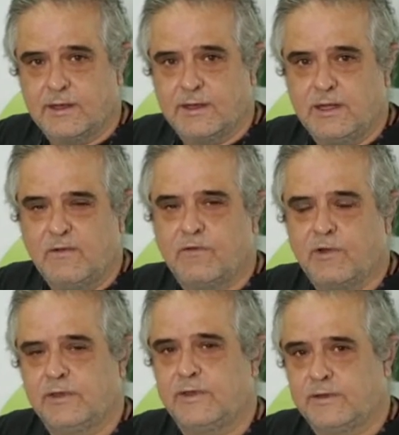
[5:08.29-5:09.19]
a new
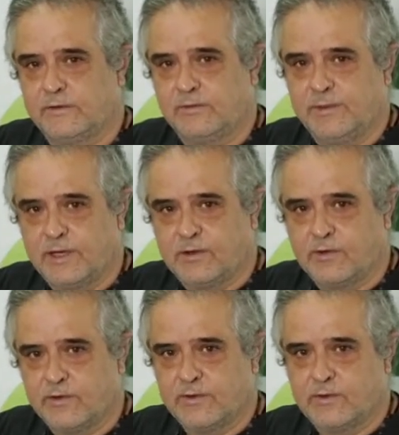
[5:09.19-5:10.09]
frontier to be
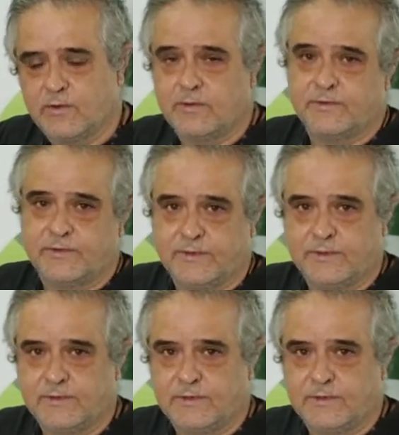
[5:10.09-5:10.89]
crossed.